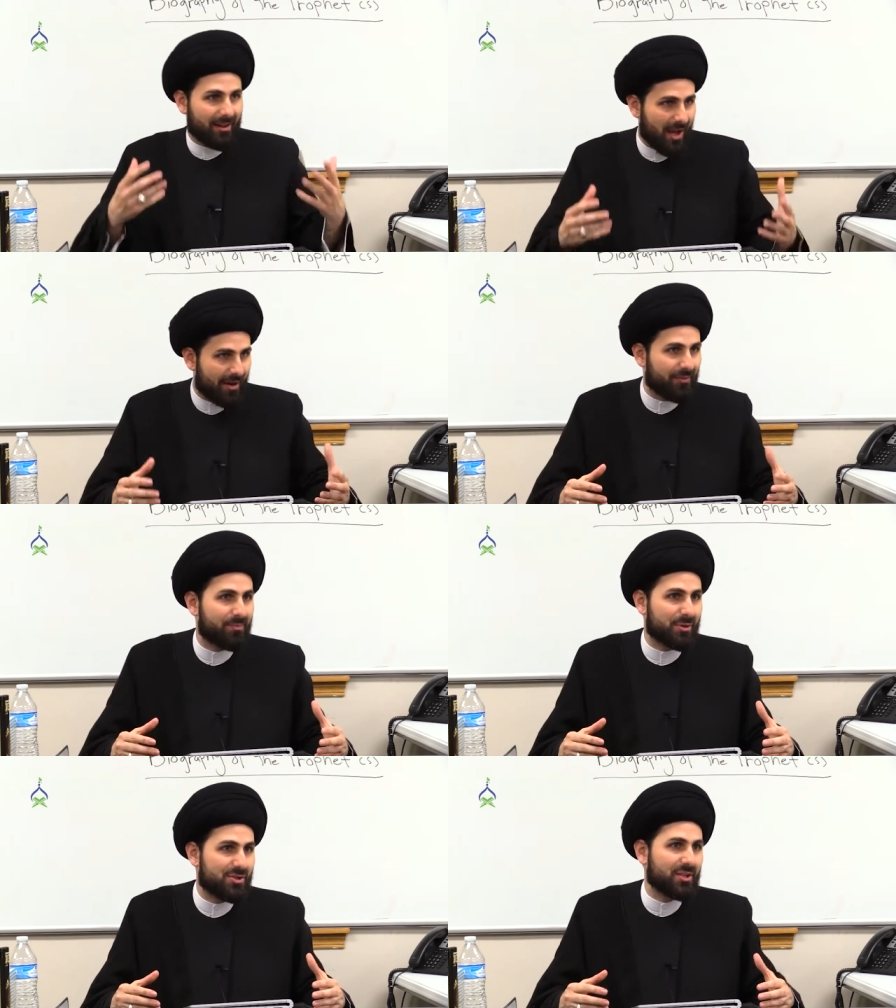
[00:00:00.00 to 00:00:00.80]
a lot of
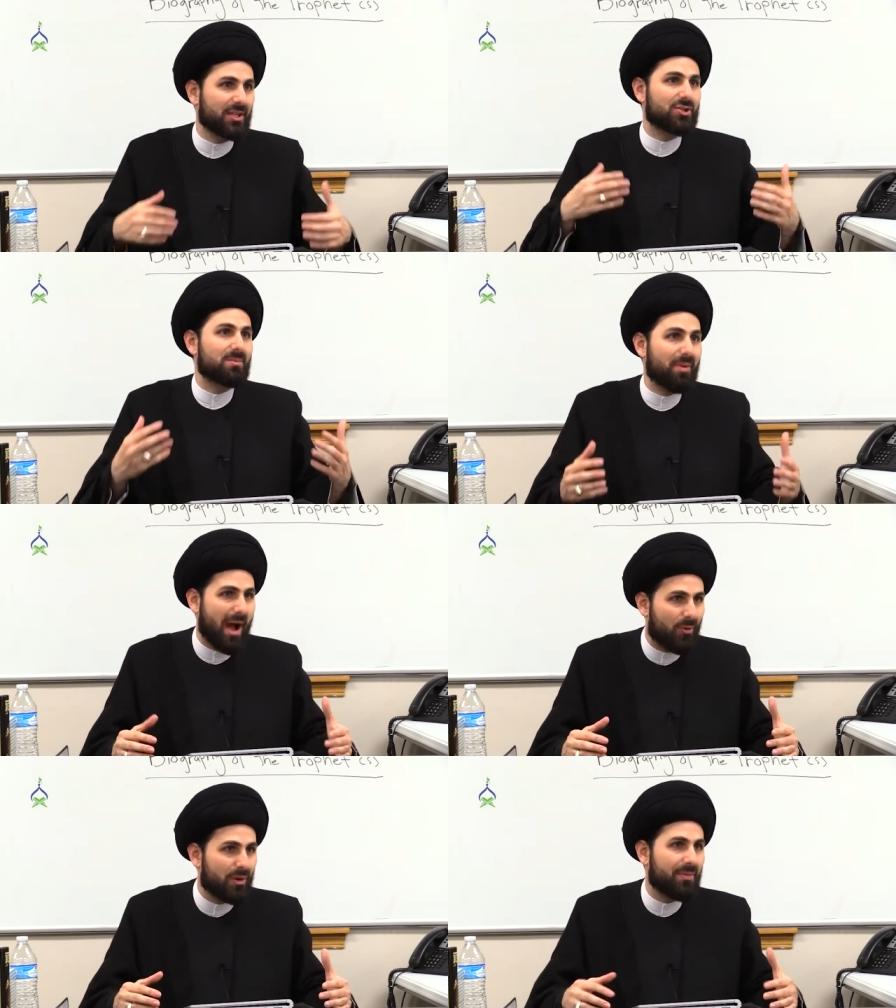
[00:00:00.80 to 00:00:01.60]
prestige and
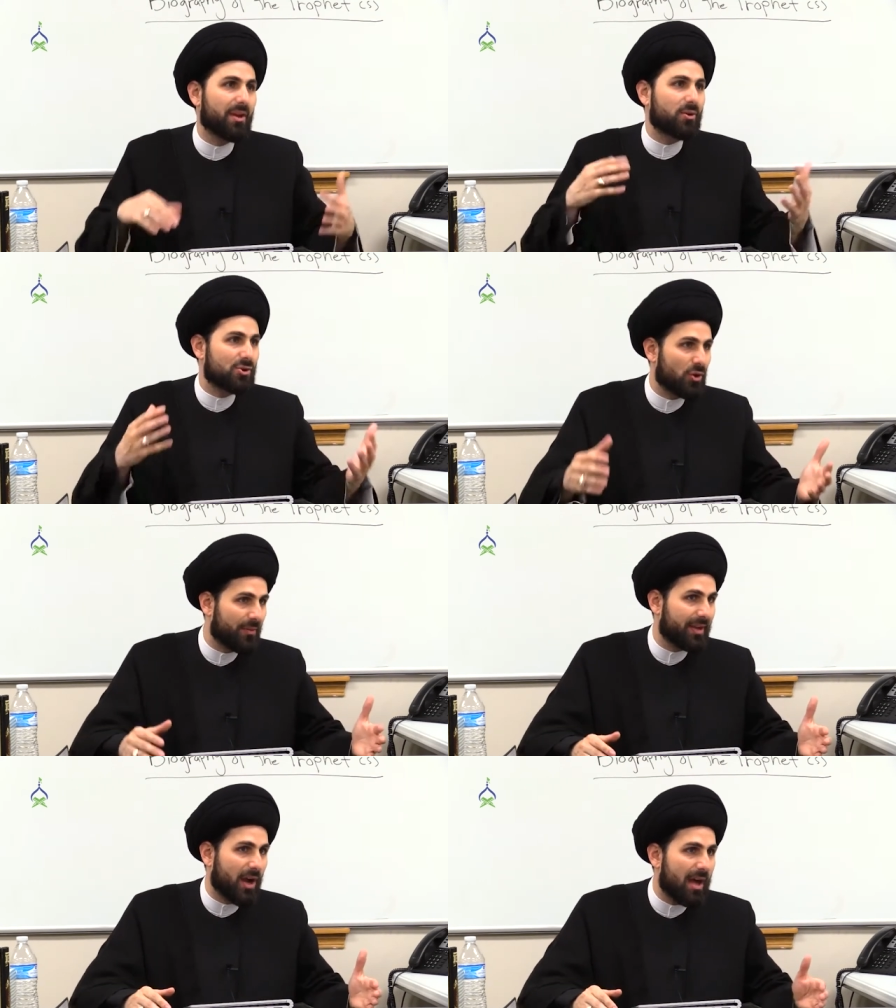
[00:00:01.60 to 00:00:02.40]
power and they controlled
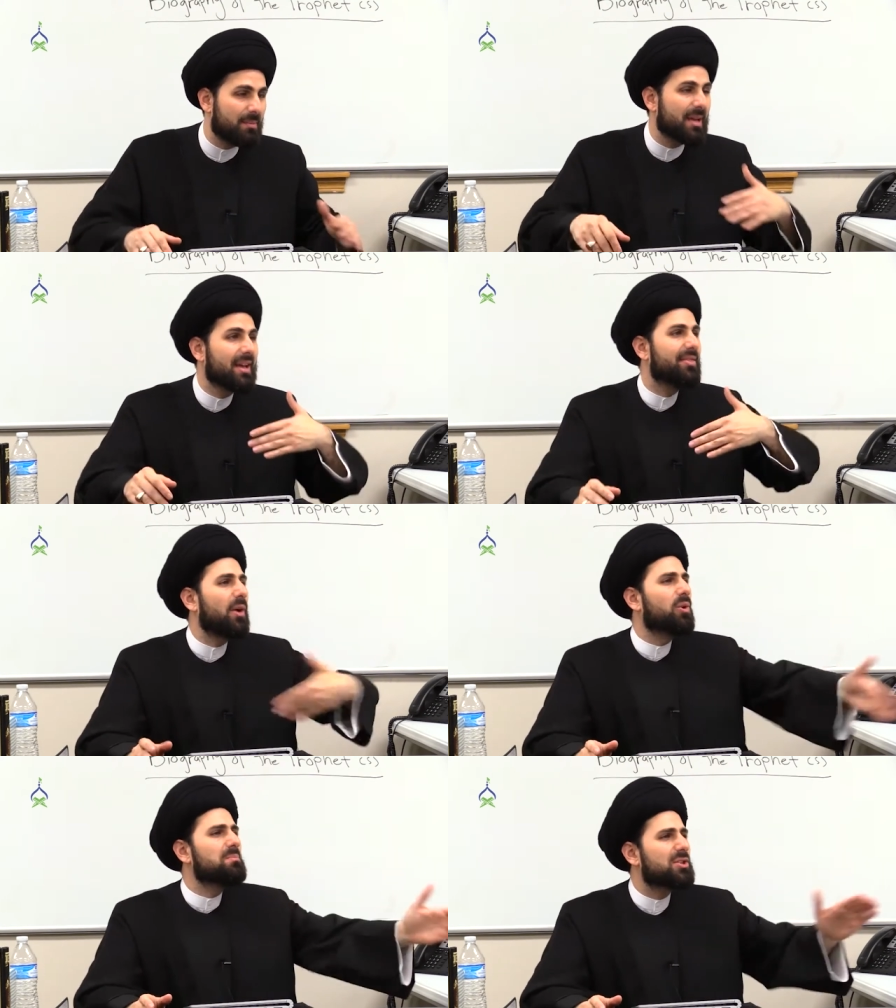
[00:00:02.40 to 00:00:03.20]
the economy. They
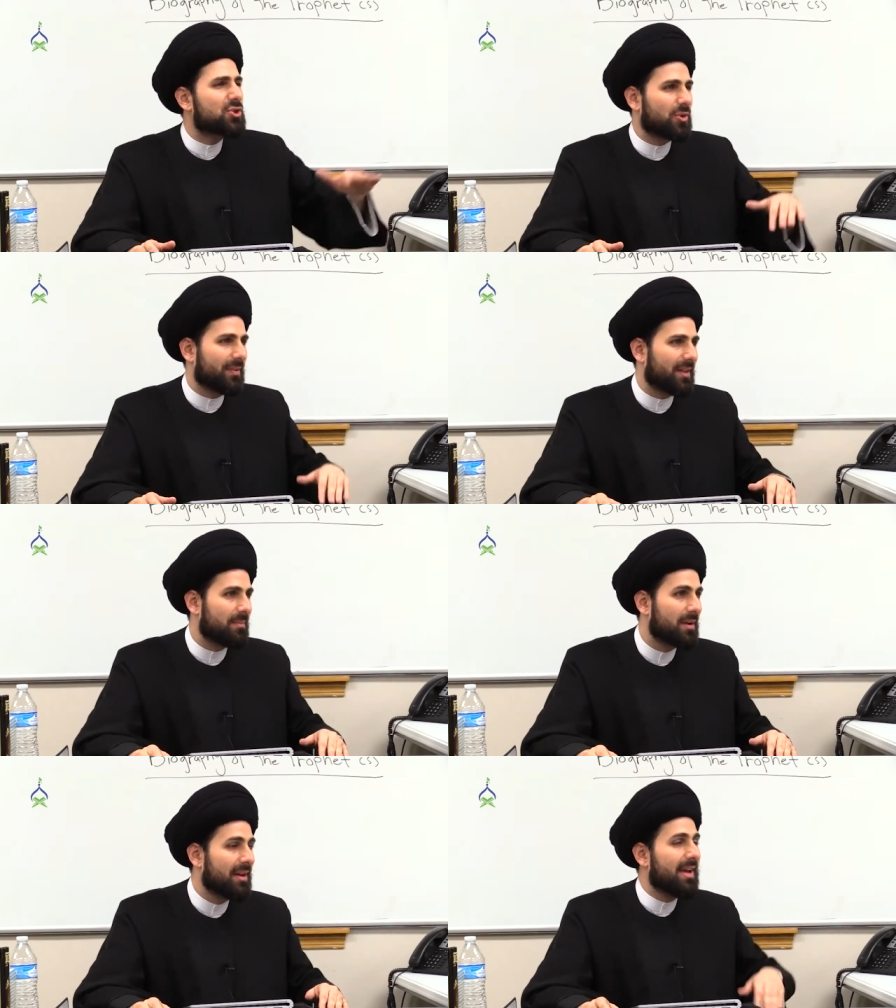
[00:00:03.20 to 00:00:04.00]
would mistreat them.